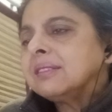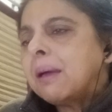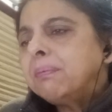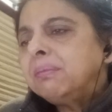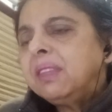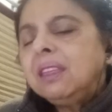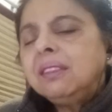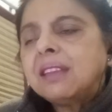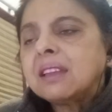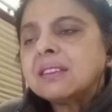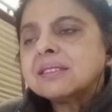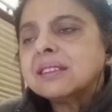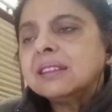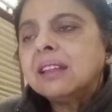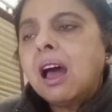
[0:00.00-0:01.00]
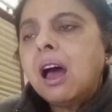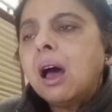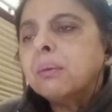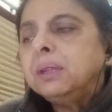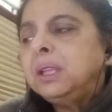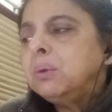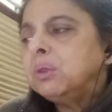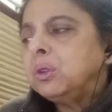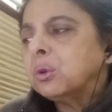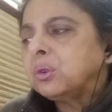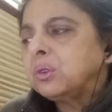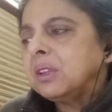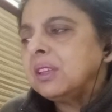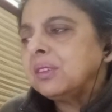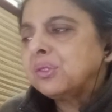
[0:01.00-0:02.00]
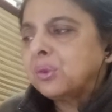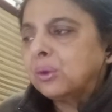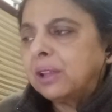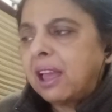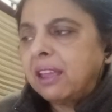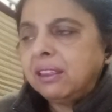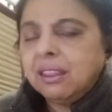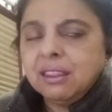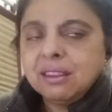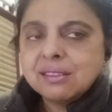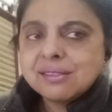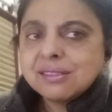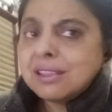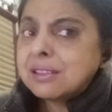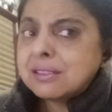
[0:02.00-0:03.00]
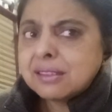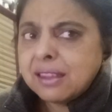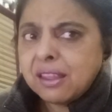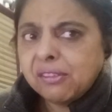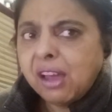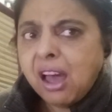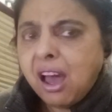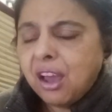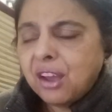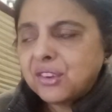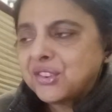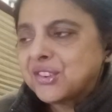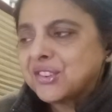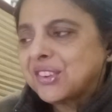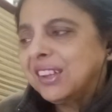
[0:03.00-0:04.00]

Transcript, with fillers: something that is in harmony with your taste or likings. It's never harsh.